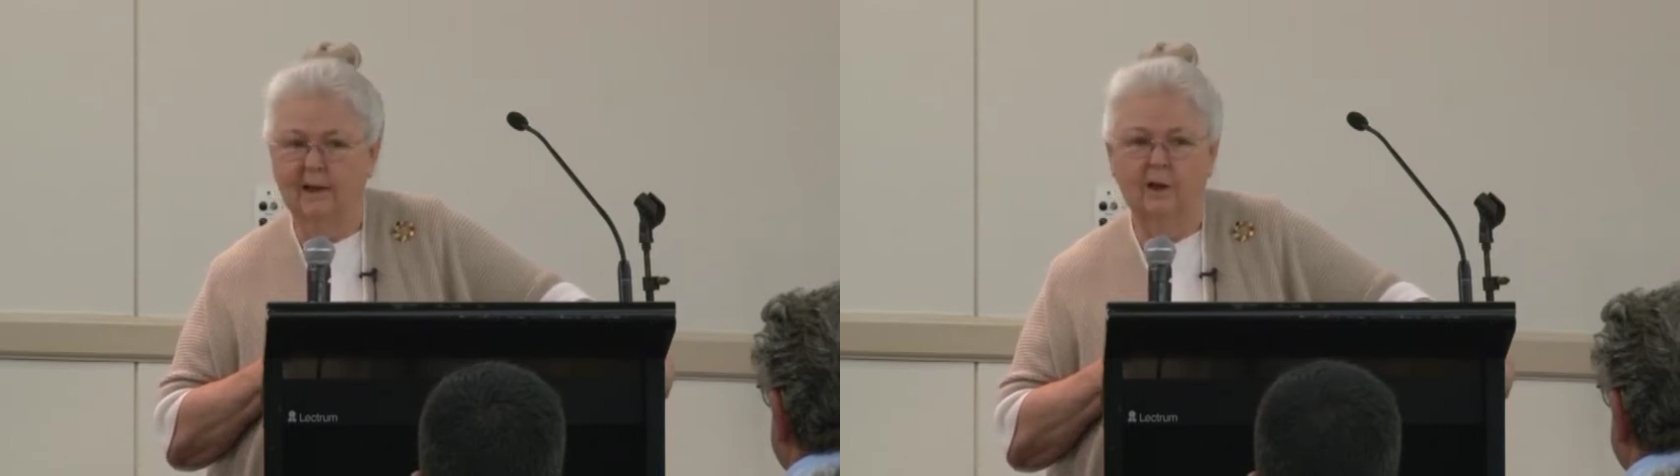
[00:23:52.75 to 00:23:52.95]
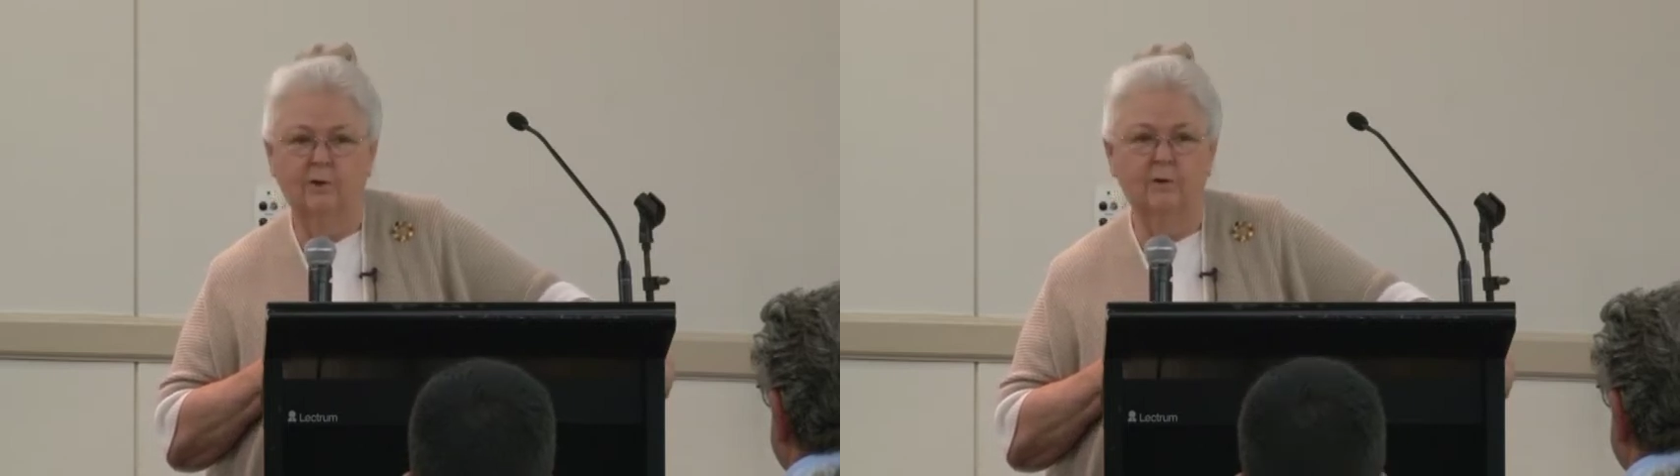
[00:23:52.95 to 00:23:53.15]

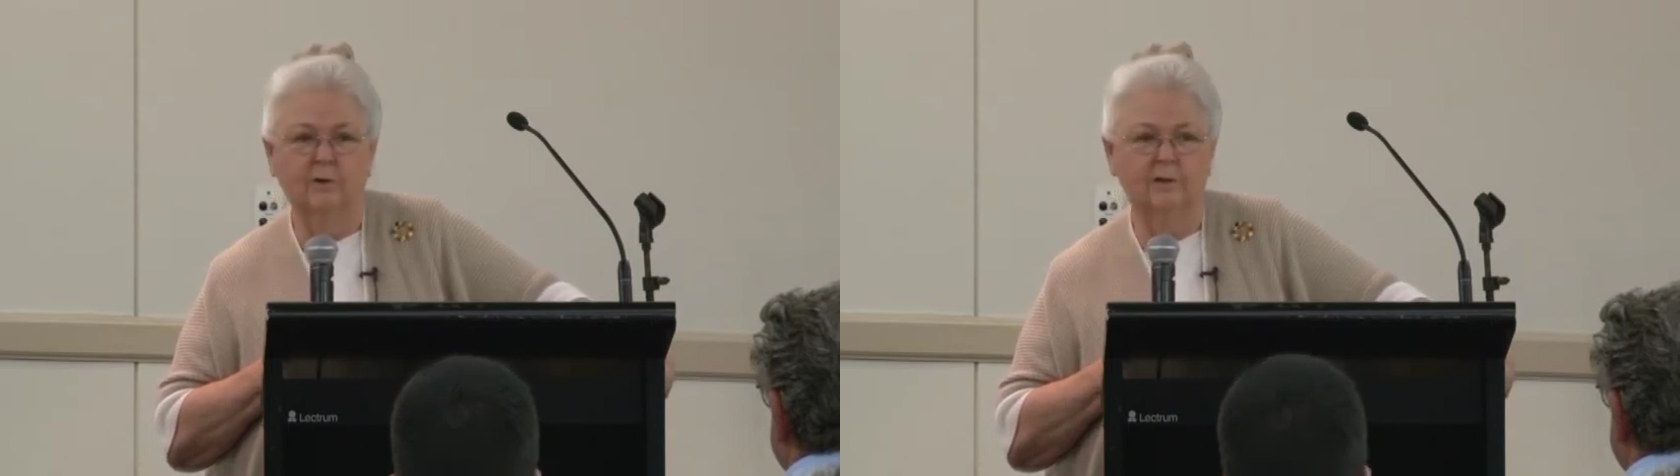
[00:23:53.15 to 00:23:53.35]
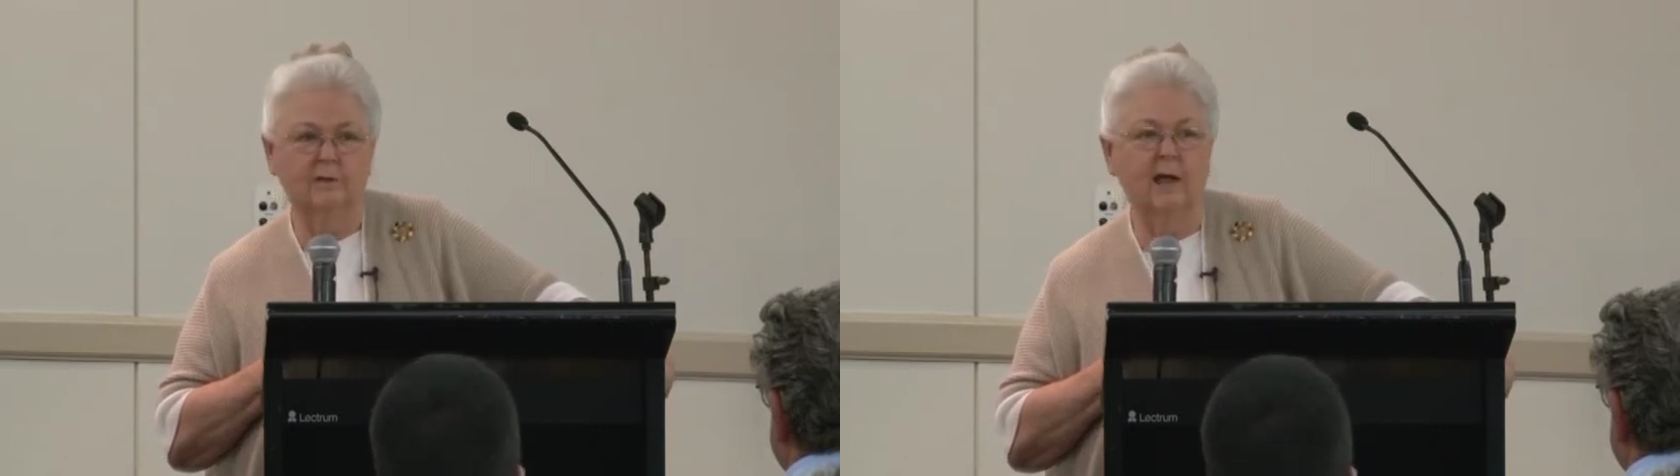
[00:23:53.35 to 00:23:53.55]
and you're
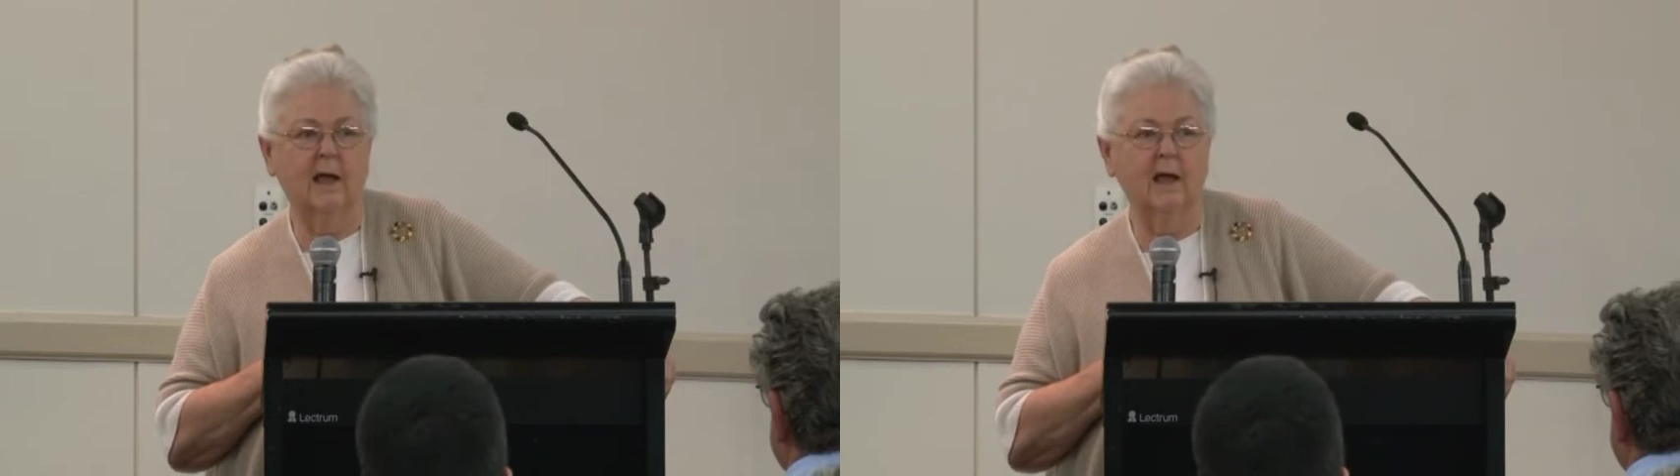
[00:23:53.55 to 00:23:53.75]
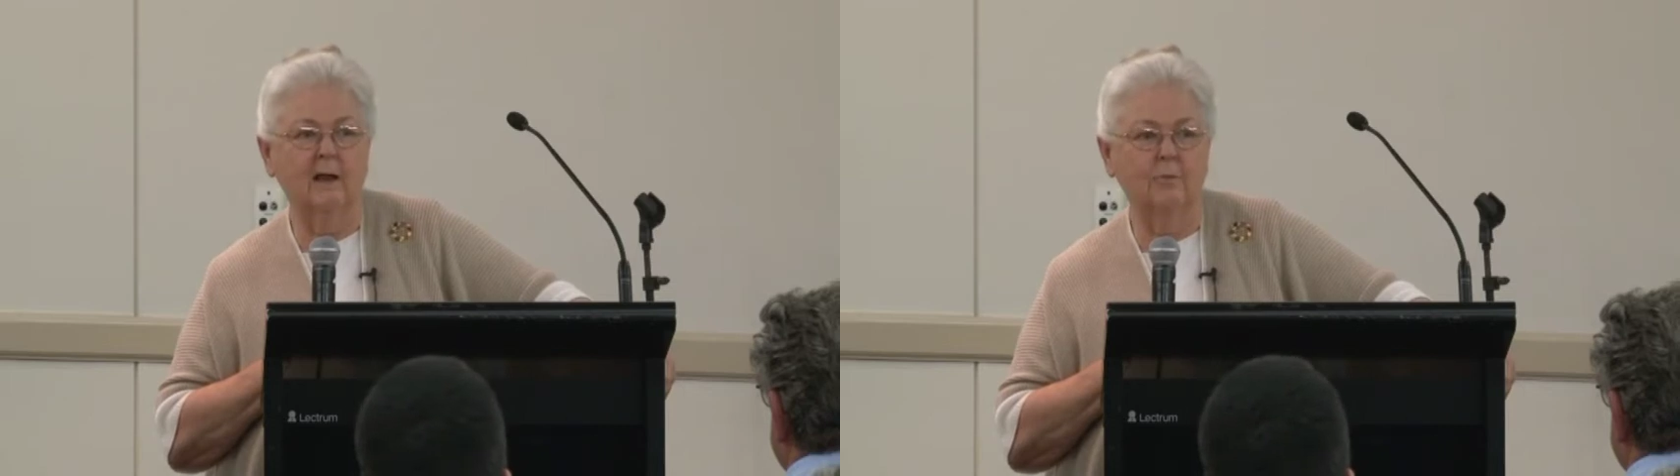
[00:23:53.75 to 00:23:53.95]

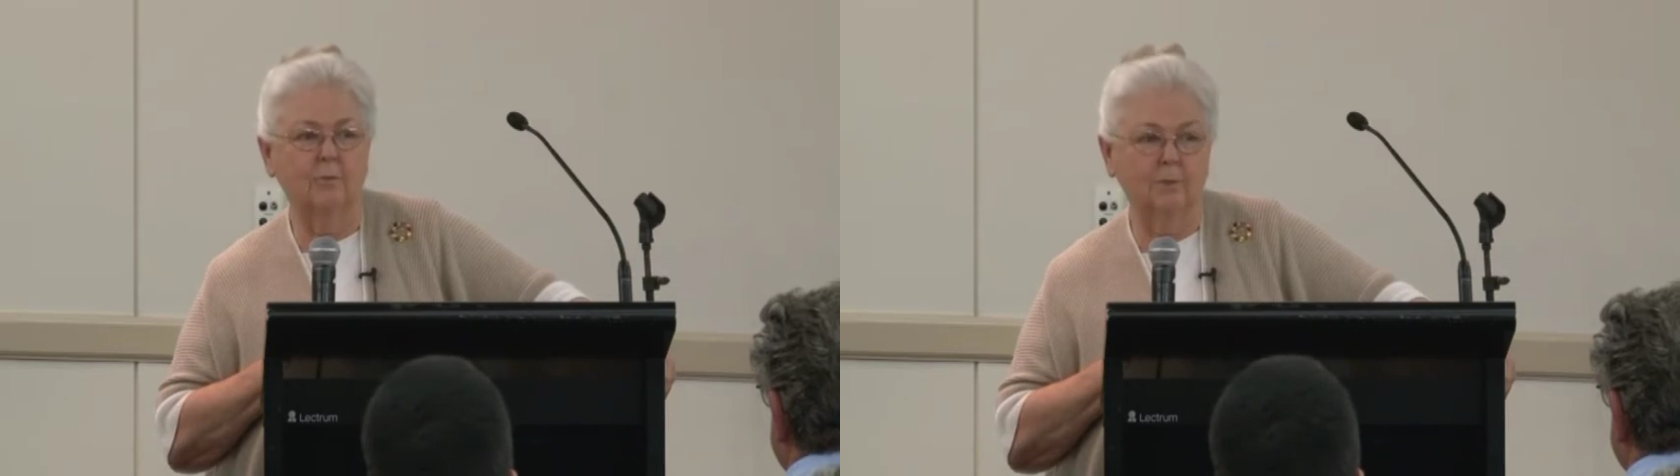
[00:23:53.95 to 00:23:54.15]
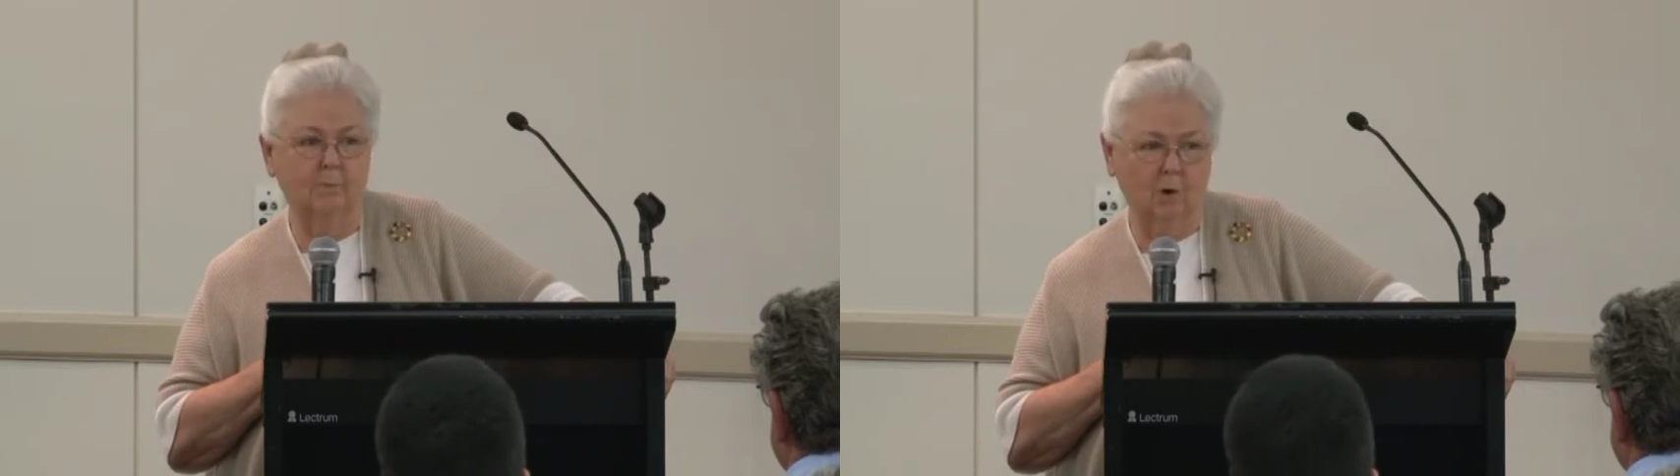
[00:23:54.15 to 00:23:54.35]
designed
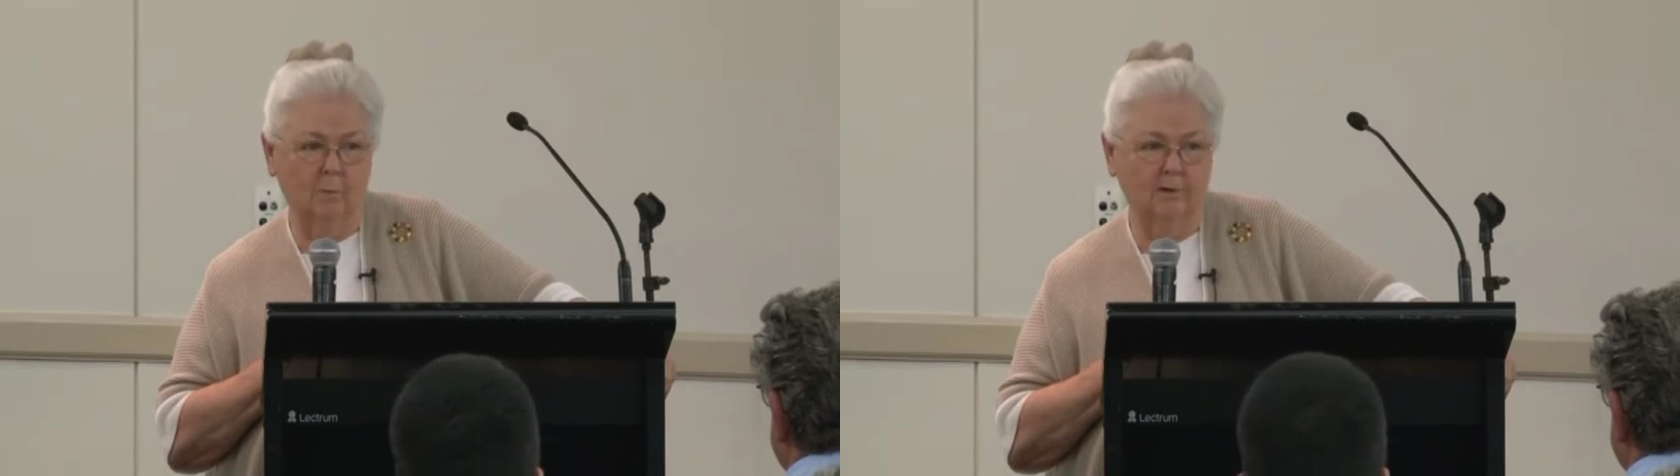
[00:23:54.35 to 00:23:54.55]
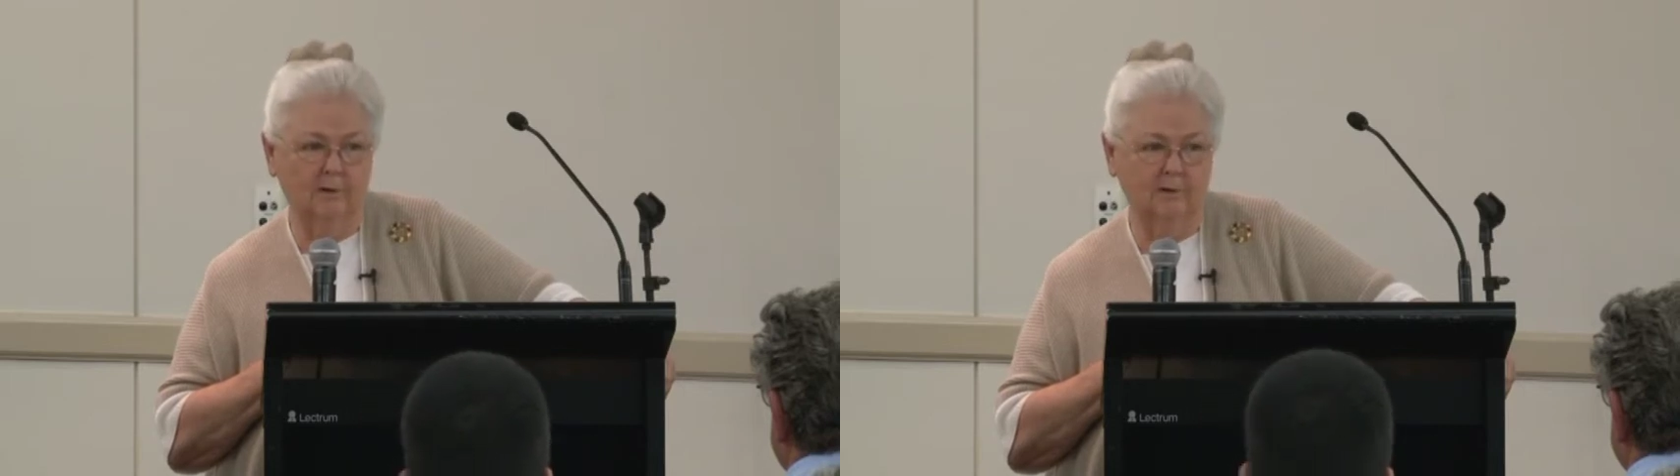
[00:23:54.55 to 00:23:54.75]
with
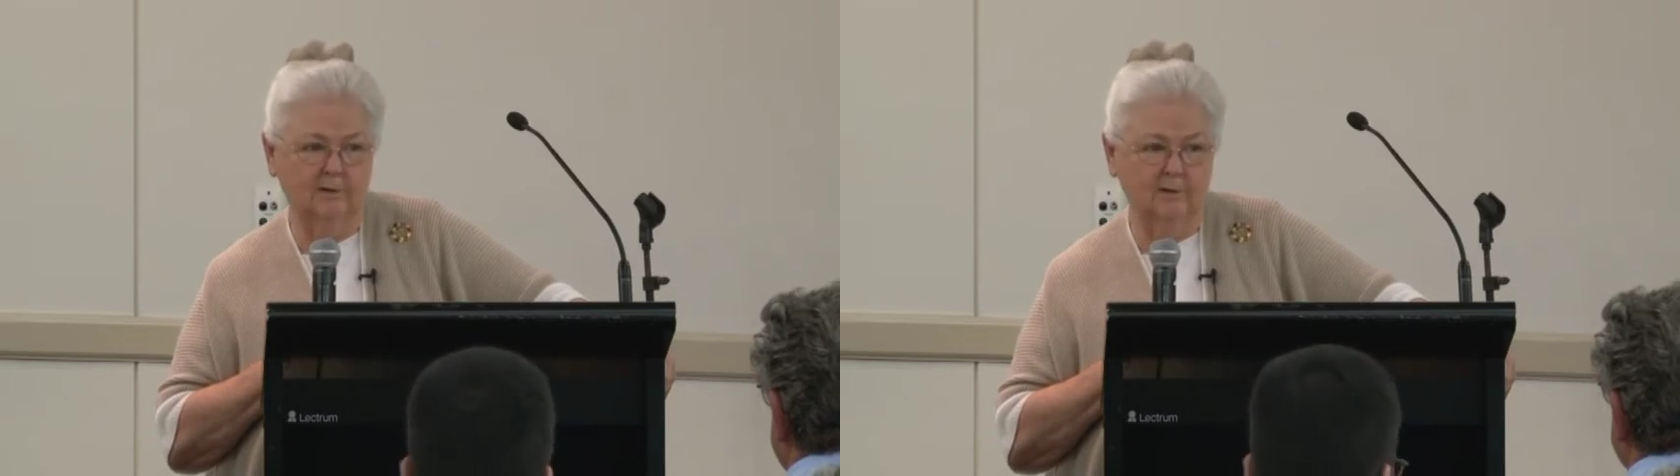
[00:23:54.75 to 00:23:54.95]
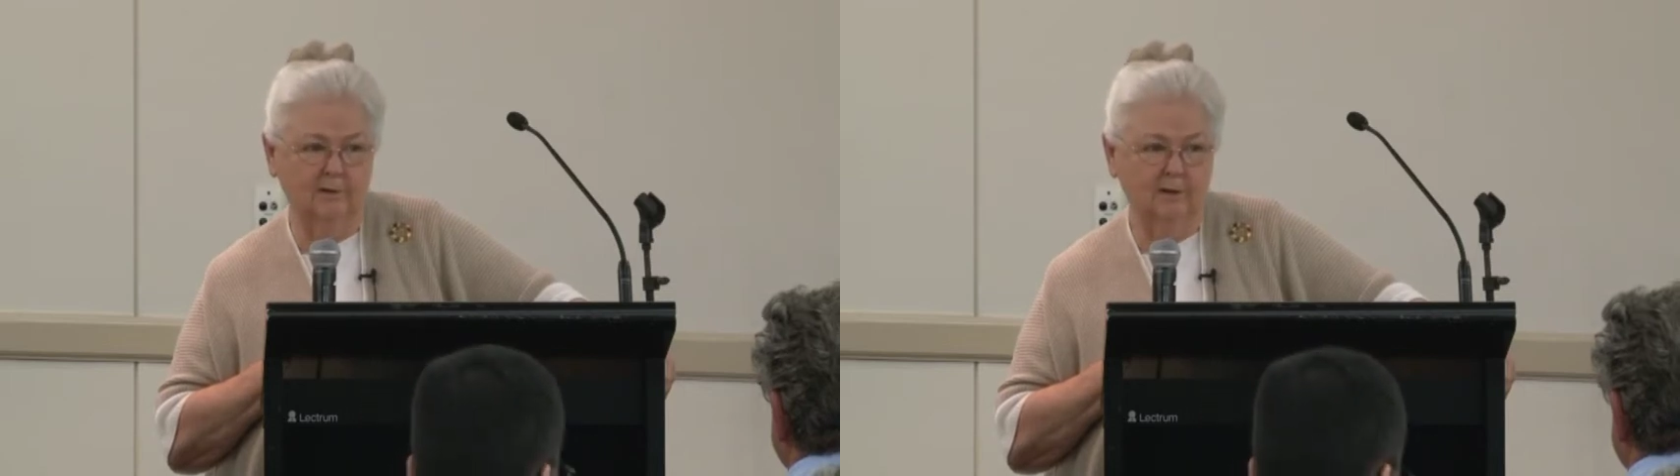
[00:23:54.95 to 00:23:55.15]
purpose.